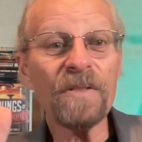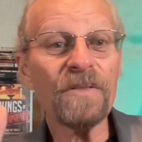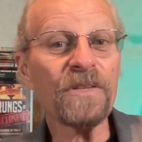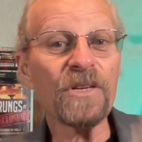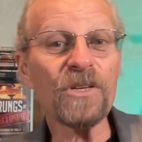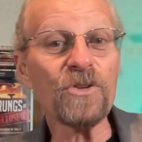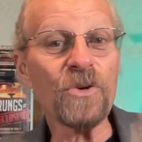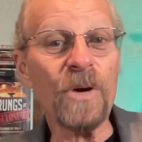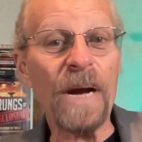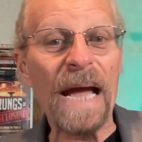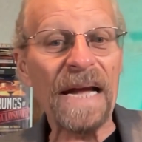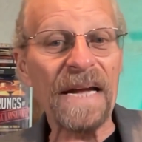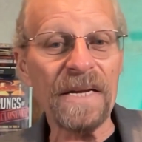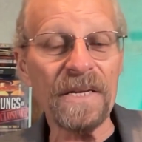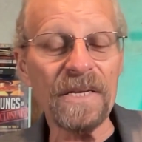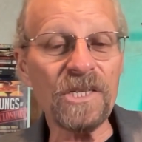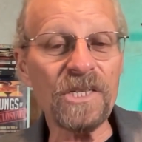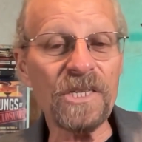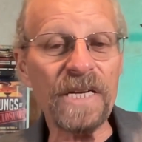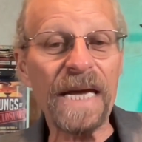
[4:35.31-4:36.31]
The
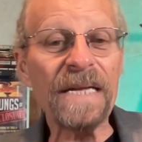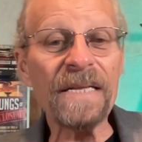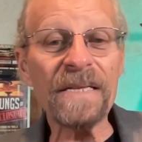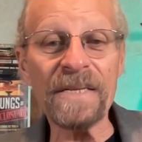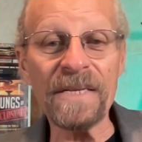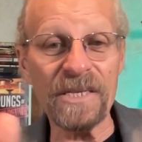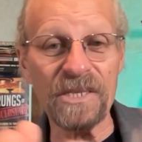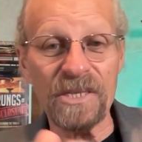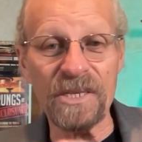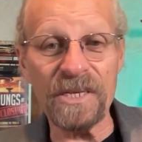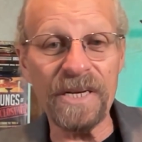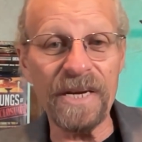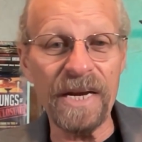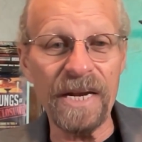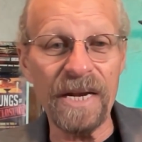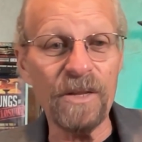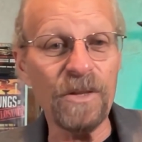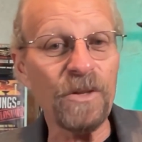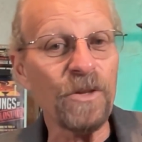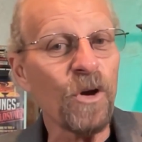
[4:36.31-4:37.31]
dragon, Satan, doesn't
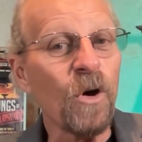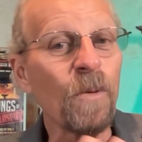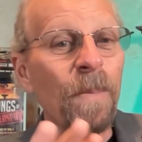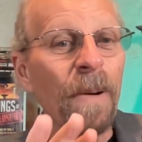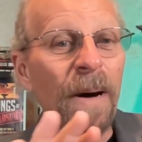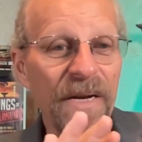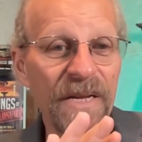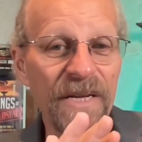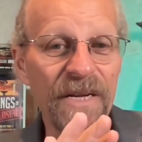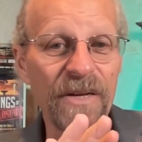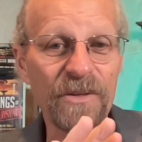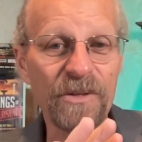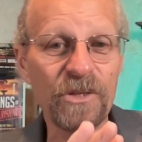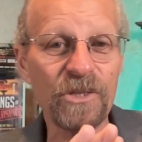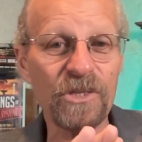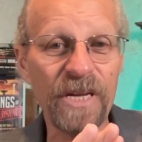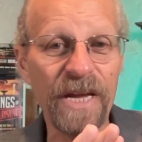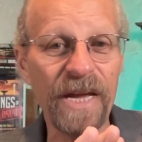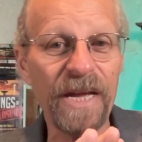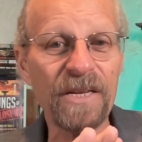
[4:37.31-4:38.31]
get it. Nobody
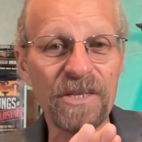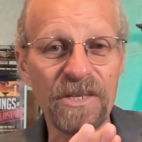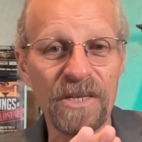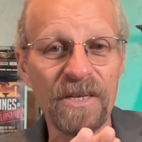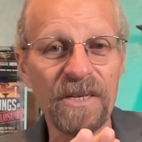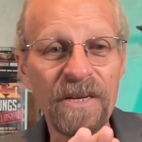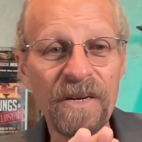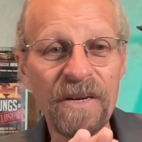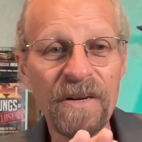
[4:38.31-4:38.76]
understands it.